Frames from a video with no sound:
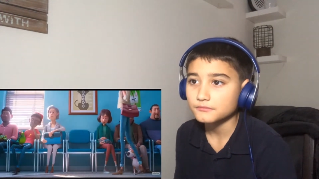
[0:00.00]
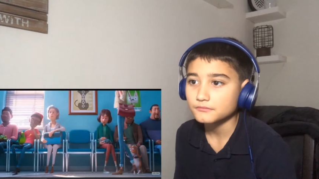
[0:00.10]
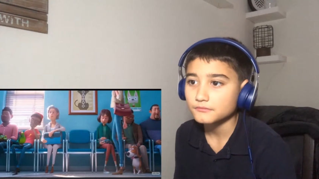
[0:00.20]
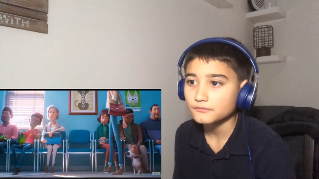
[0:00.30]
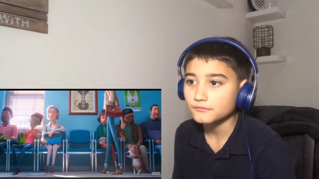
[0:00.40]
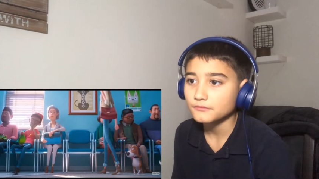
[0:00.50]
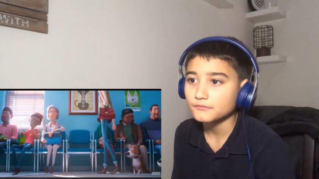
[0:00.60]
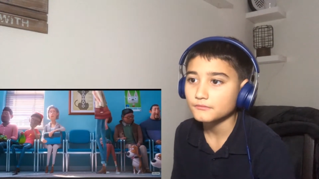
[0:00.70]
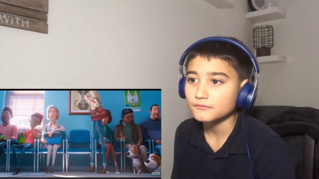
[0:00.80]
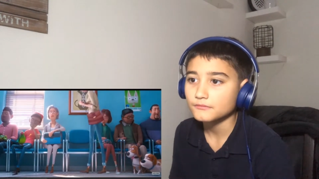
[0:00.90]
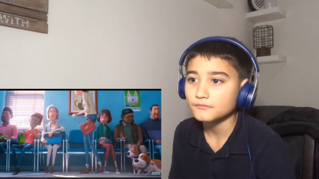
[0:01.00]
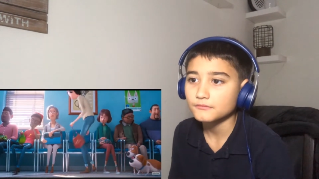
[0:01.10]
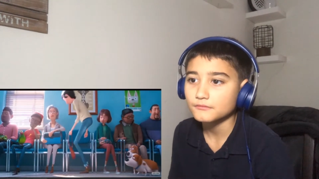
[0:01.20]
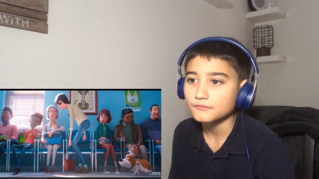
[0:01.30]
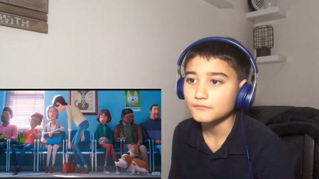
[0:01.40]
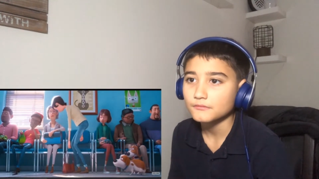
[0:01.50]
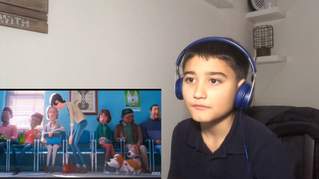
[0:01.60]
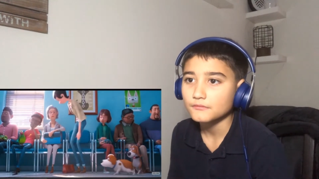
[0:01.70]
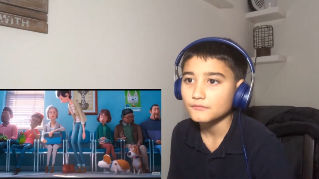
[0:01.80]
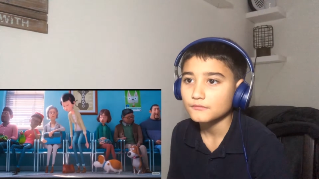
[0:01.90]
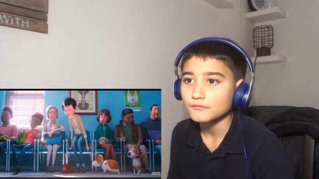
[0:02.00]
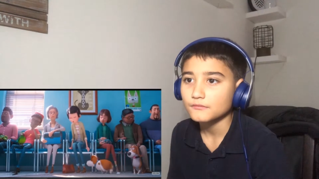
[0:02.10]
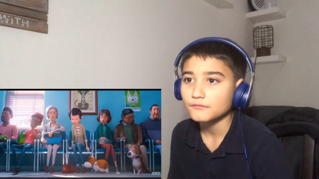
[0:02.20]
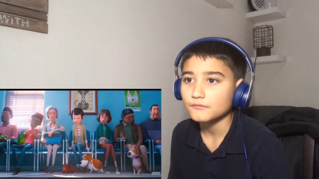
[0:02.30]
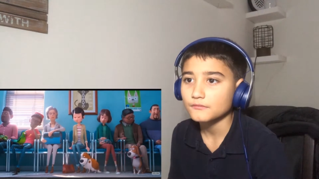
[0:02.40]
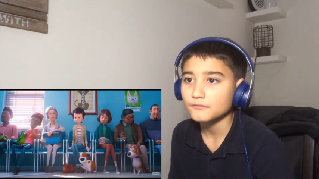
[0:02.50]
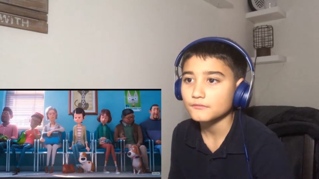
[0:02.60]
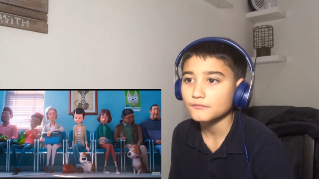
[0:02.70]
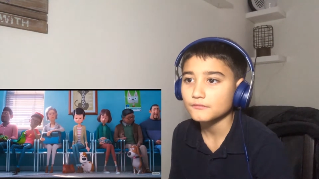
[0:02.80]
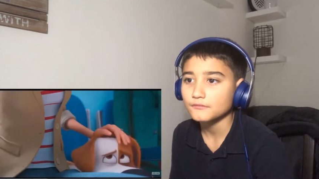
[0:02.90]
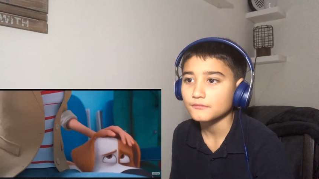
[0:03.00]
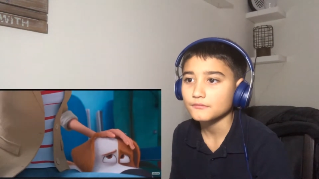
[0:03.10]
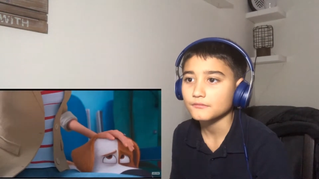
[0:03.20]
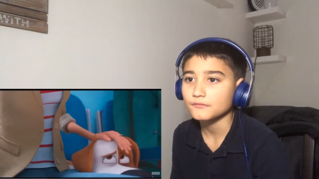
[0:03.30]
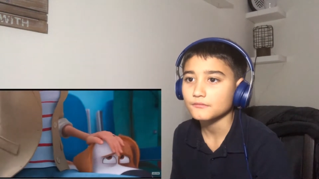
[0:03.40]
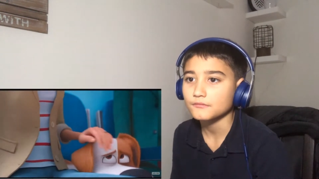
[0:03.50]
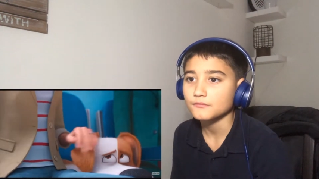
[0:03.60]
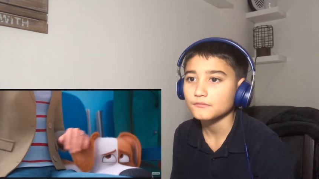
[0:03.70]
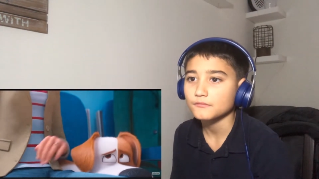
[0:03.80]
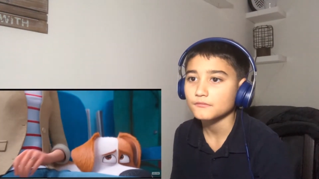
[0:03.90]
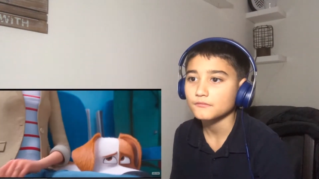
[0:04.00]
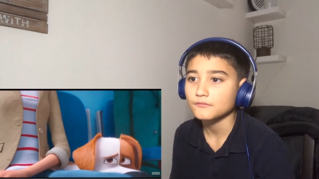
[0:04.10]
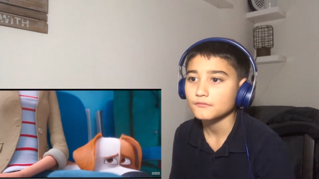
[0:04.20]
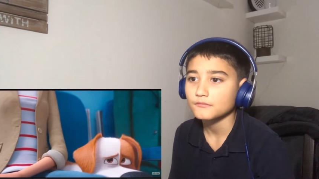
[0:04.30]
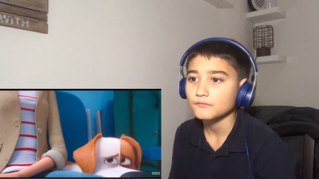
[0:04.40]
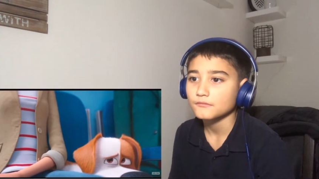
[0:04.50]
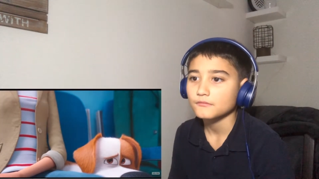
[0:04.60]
(no one is talking)